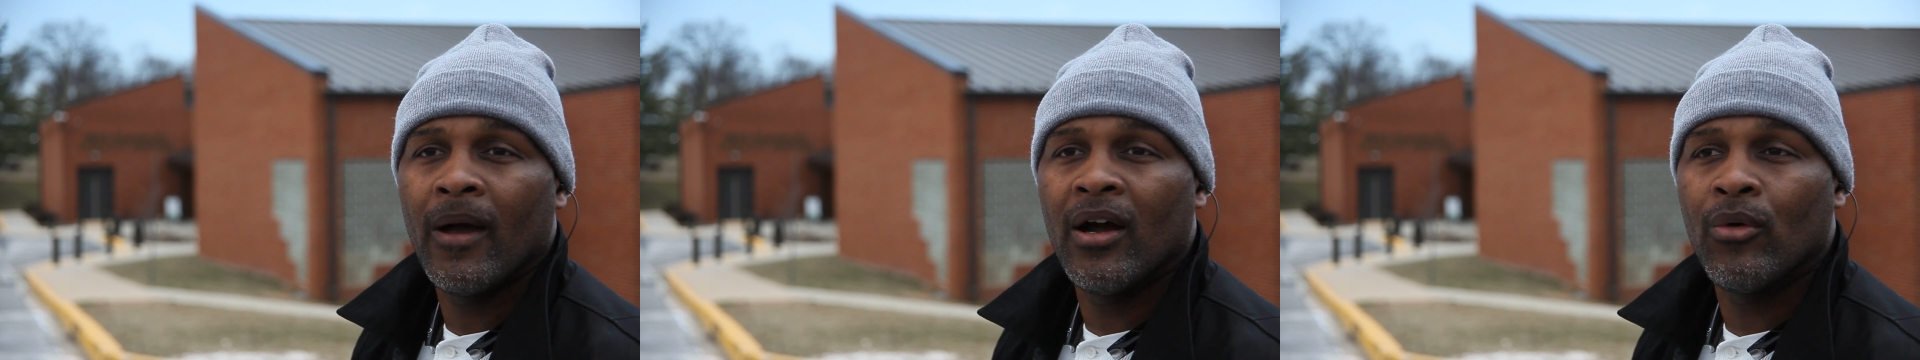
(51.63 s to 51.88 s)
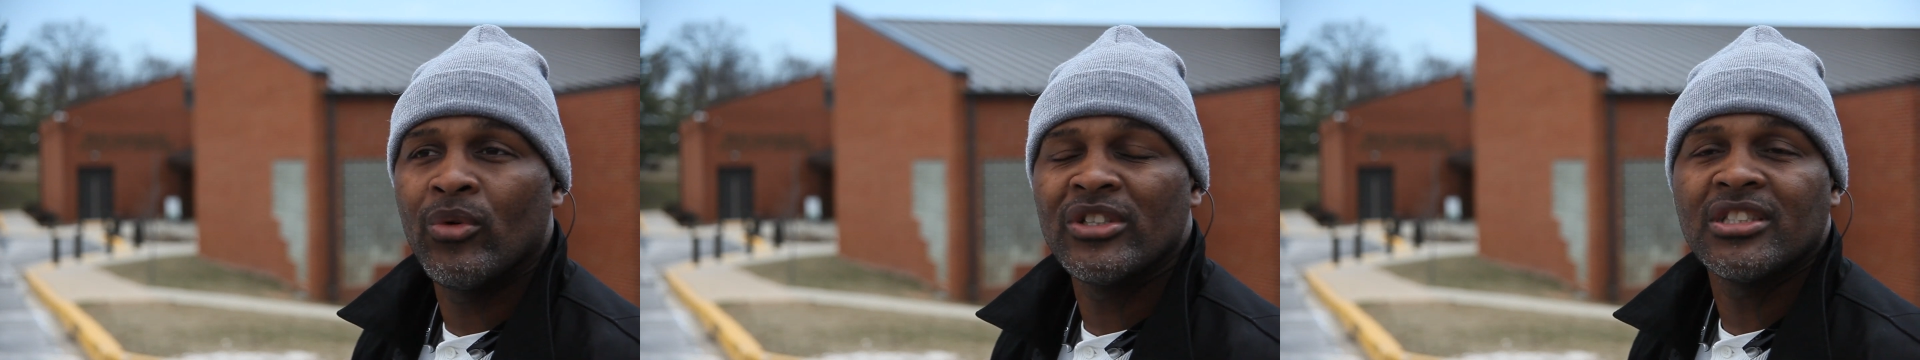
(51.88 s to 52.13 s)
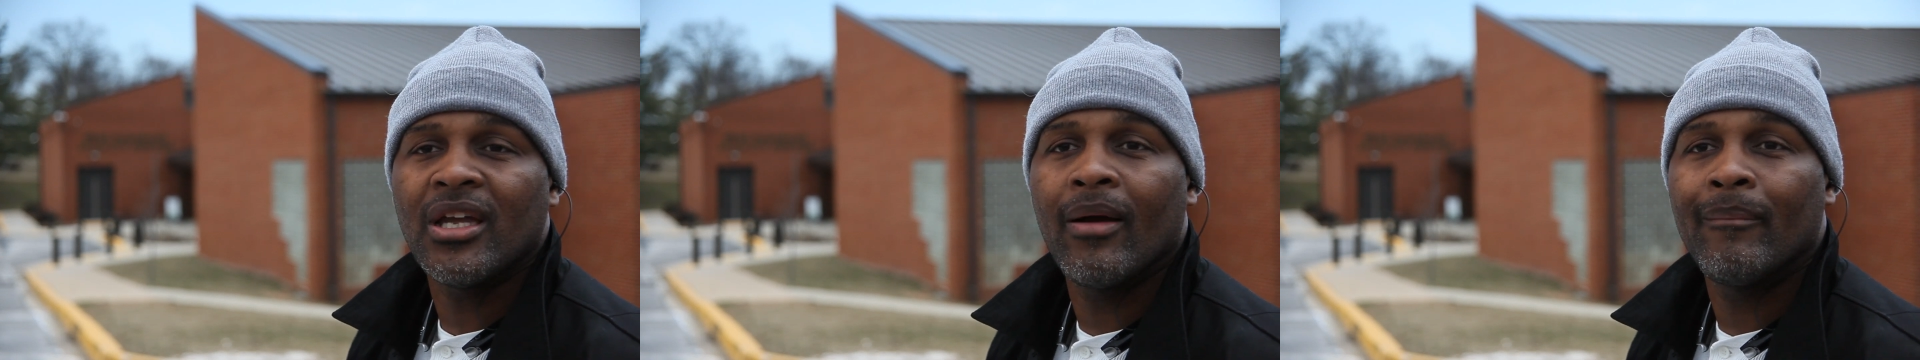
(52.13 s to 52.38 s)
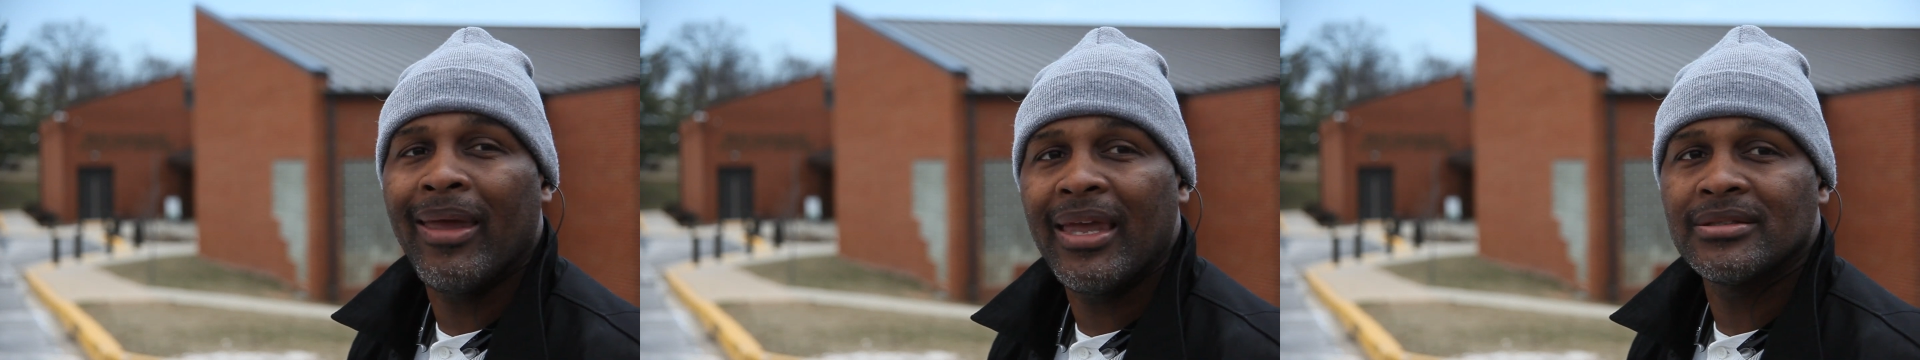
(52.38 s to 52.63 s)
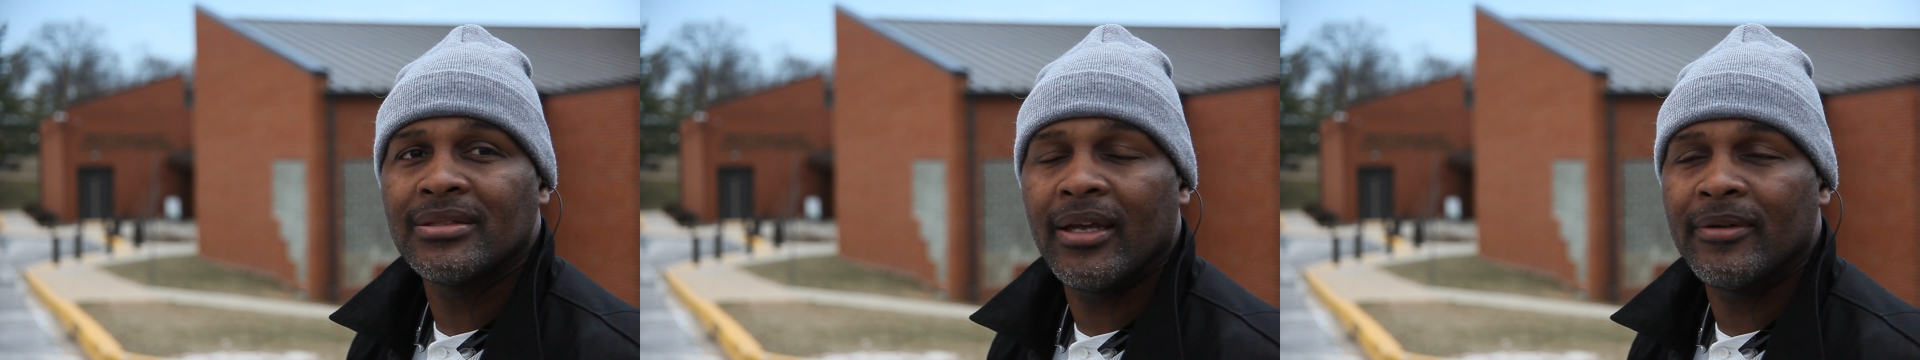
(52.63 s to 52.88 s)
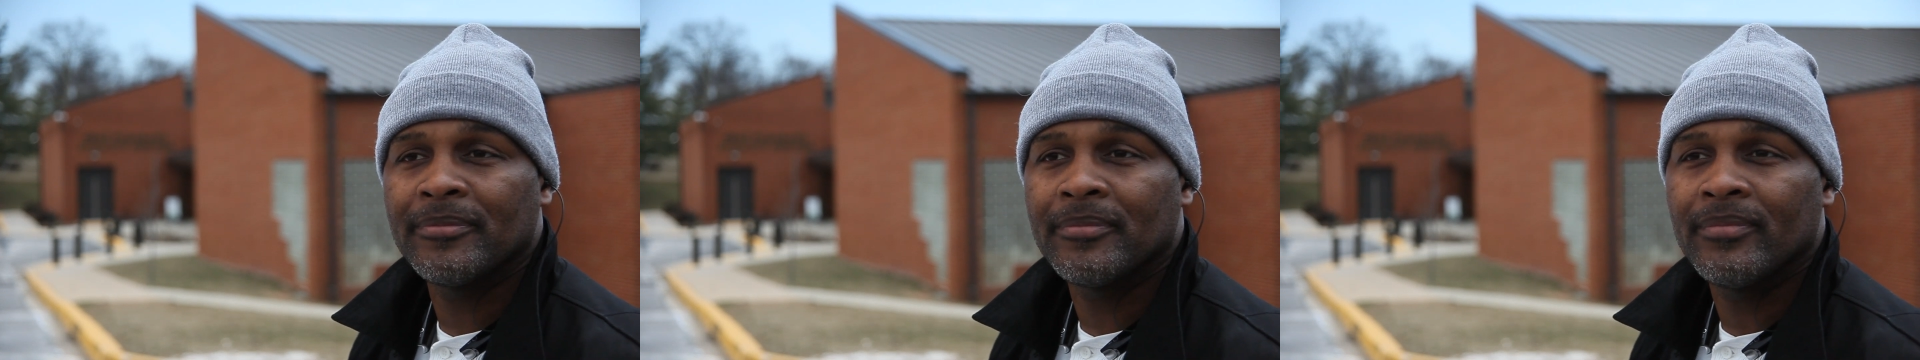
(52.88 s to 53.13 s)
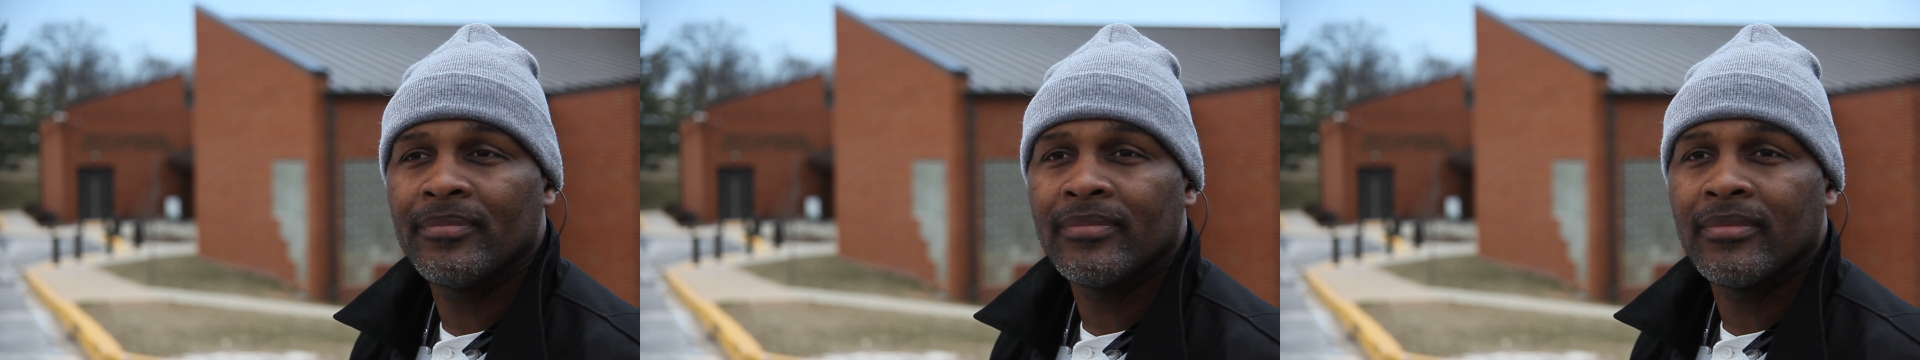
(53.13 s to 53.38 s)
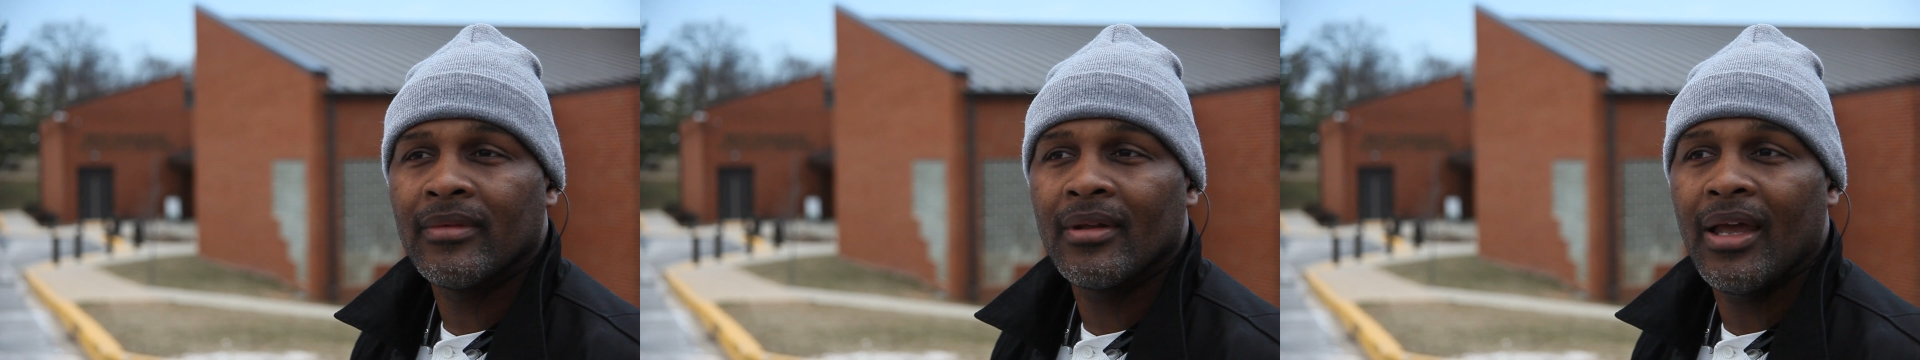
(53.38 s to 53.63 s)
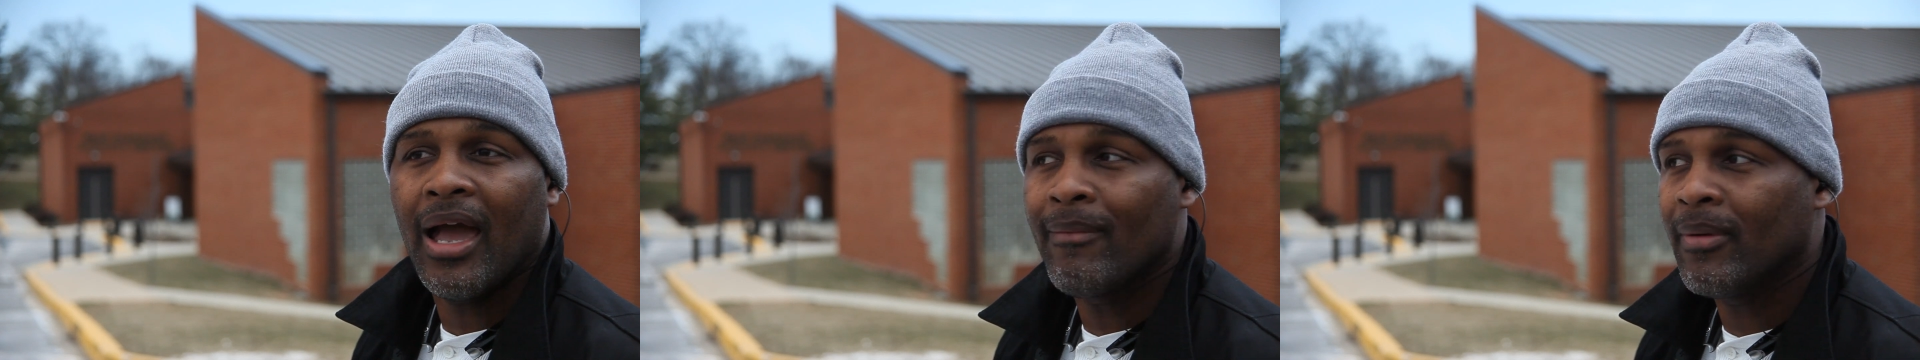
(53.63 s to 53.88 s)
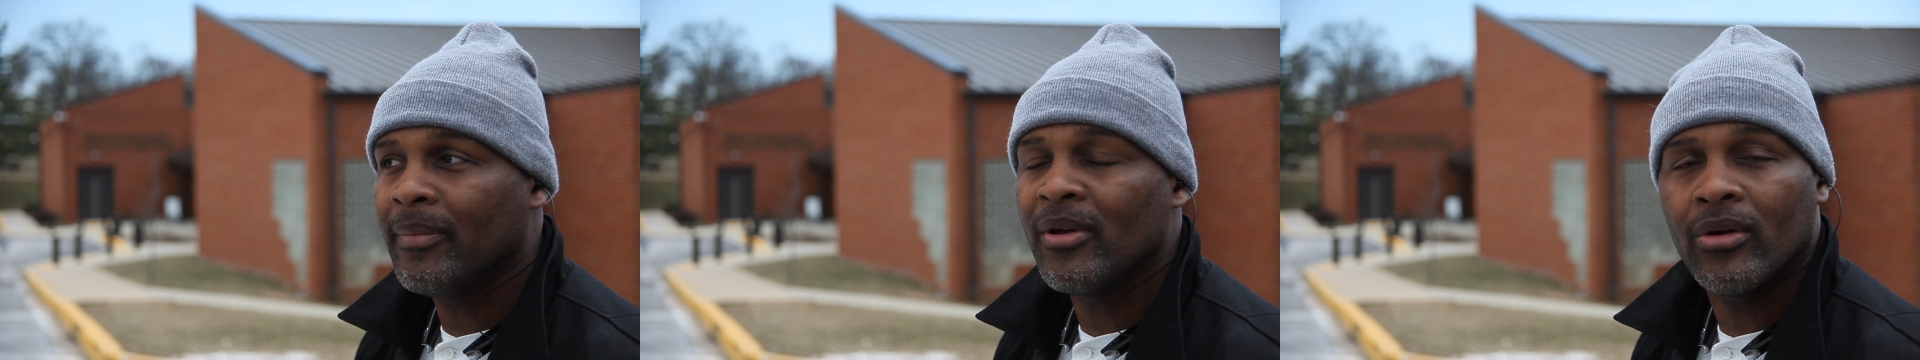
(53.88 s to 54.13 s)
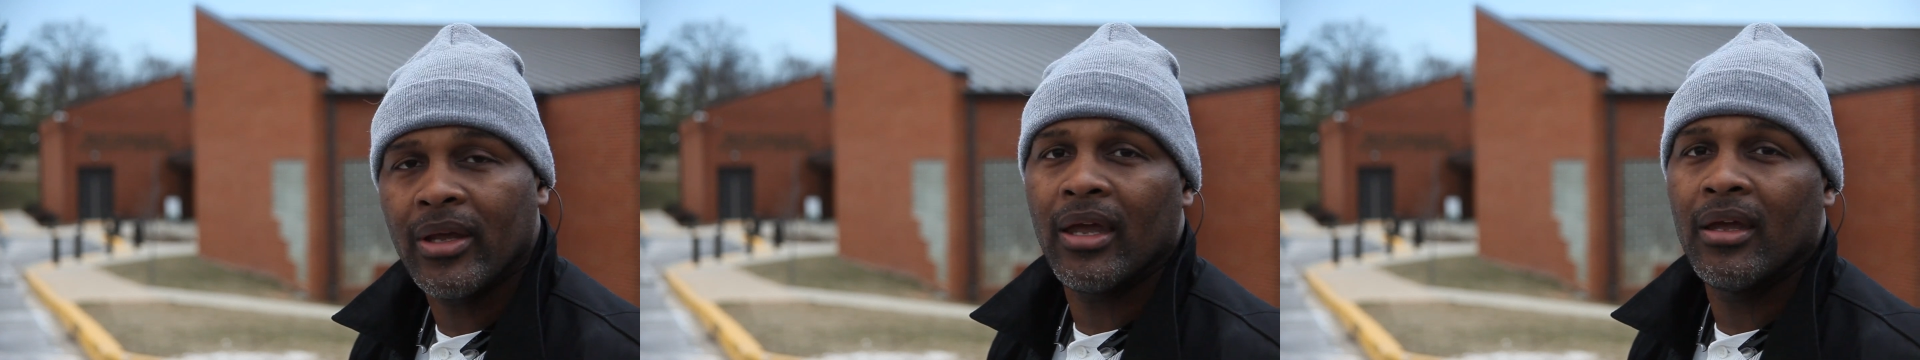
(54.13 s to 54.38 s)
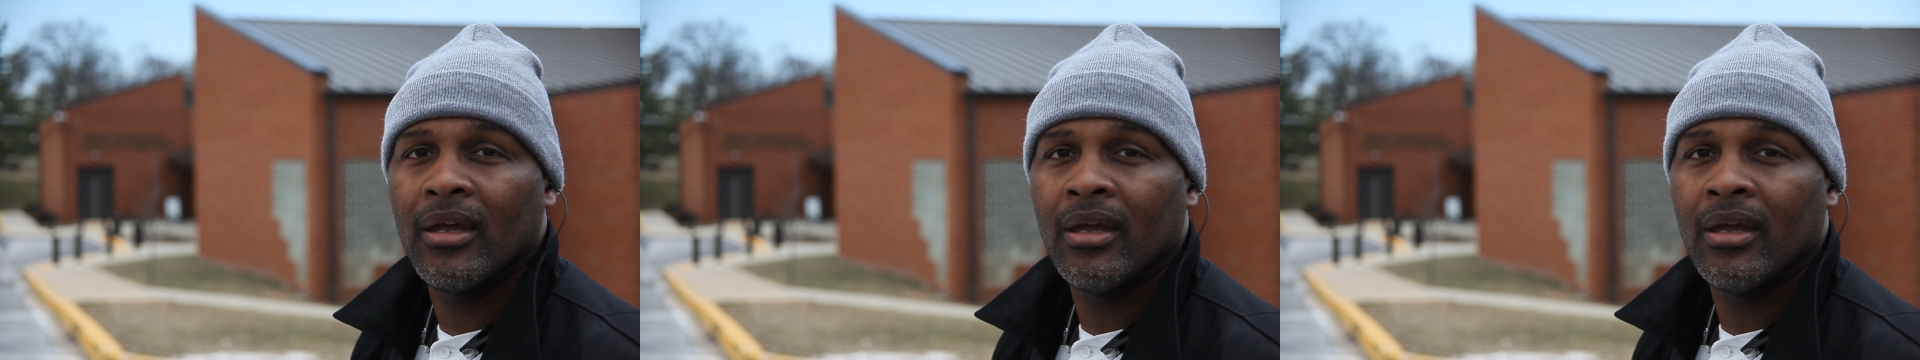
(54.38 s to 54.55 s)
of where Sharmba is at, I'm going to be okay.